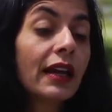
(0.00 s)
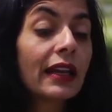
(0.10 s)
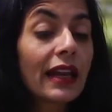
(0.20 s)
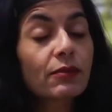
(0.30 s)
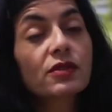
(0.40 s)

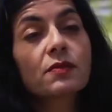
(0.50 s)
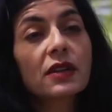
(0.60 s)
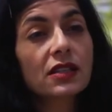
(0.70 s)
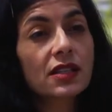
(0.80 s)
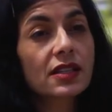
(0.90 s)
enables
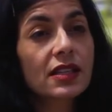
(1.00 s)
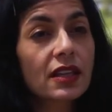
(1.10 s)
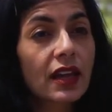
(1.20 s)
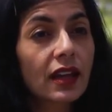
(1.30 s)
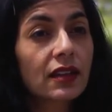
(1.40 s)
me to see
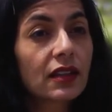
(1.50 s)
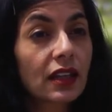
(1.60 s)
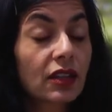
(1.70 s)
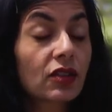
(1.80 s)
that